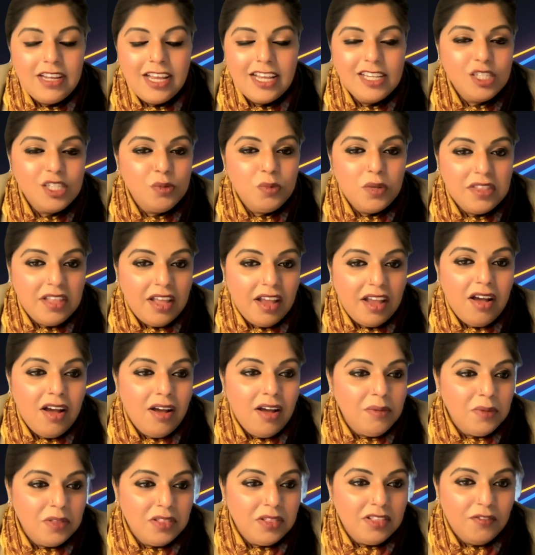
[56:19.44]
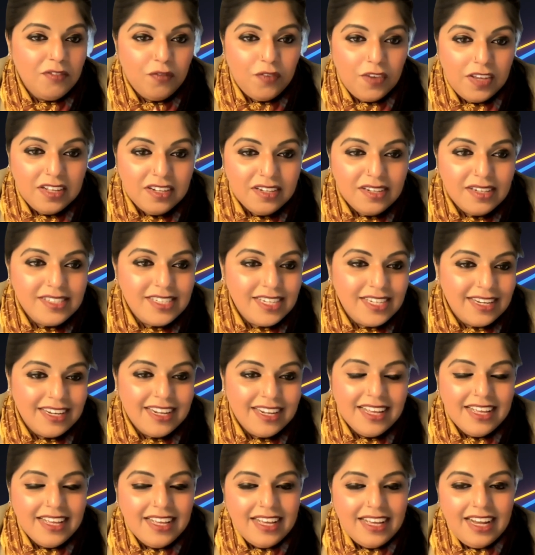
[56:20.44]
to radiation with their arm in the field,
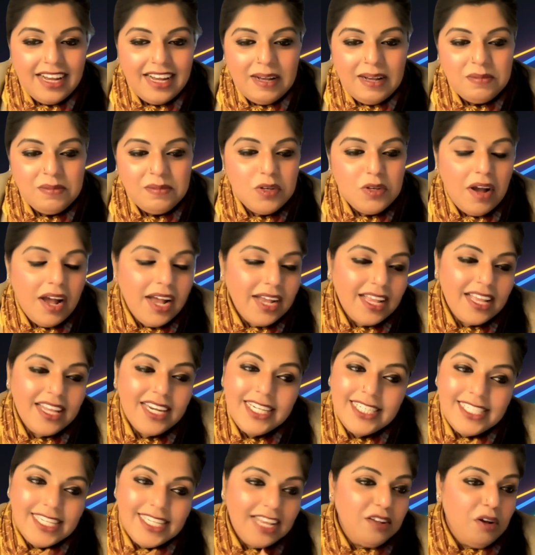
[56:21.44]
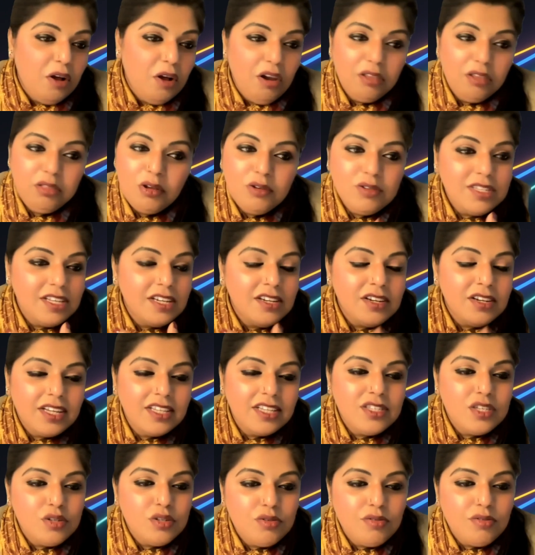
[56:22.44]
and so I kind of take all those into
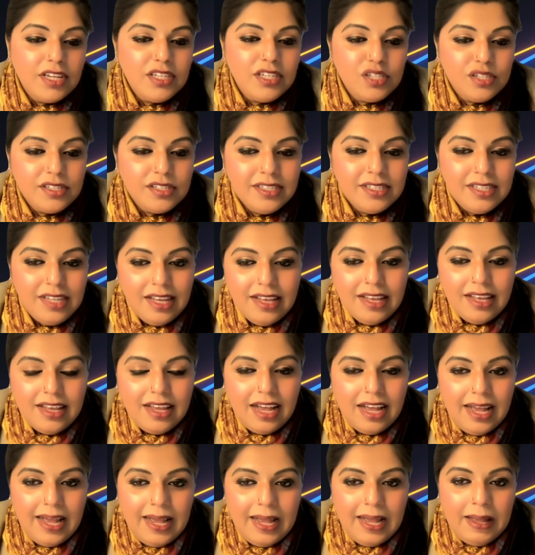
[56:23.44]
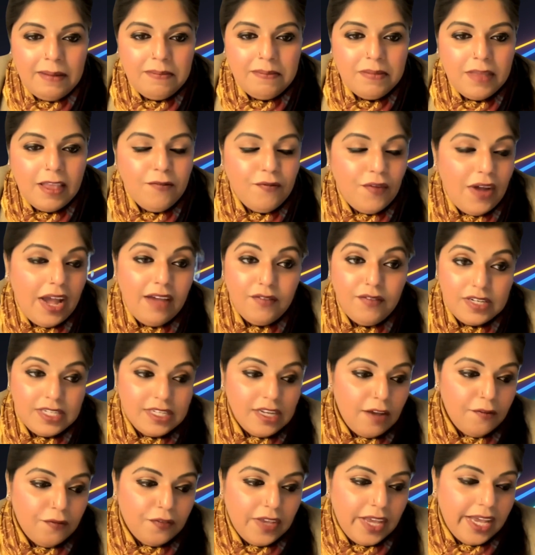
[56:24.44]
consideration. If I have a
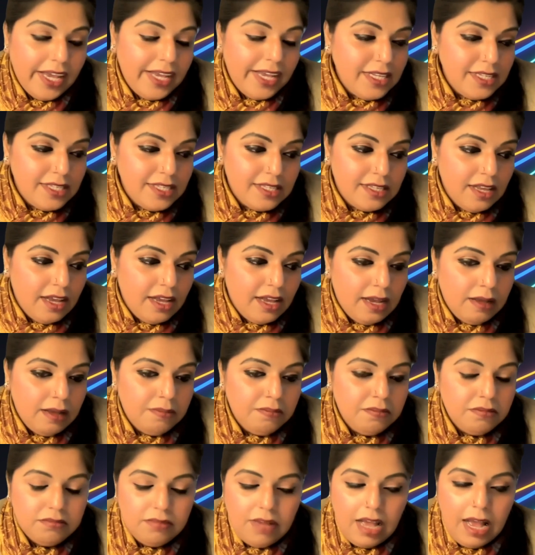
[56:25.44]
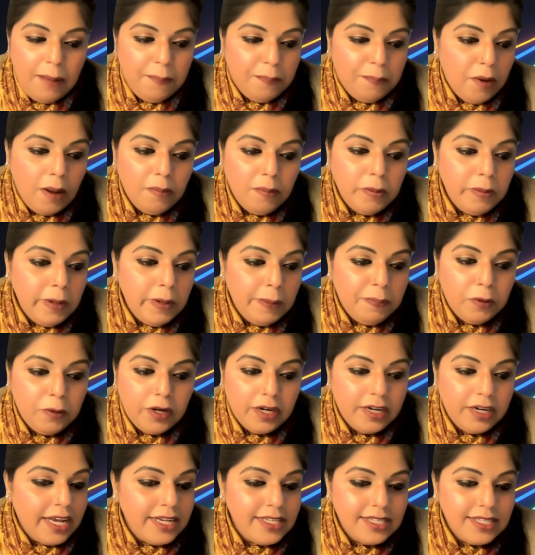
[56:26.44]
tough case, I'll probably
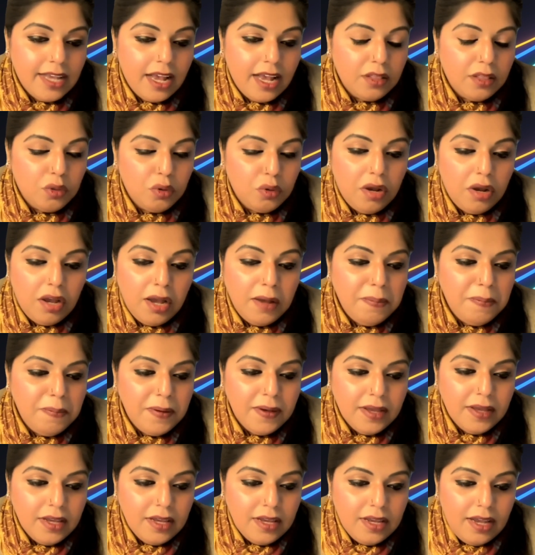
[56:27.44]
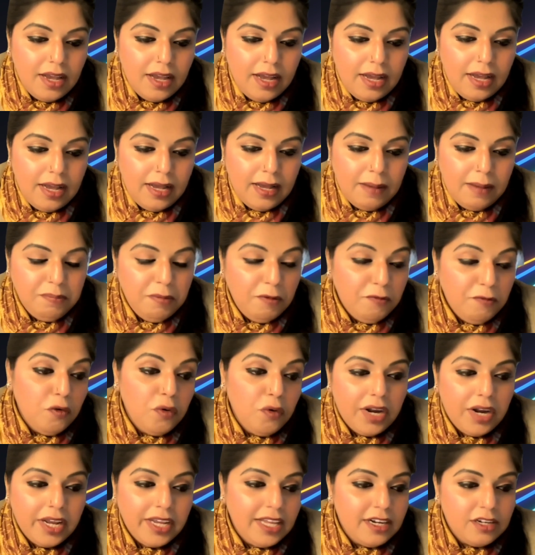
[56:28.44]
put an ice catheter up
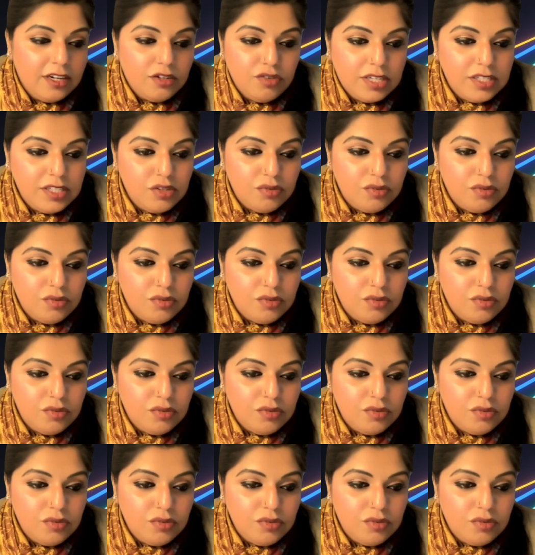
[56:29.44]
before I get a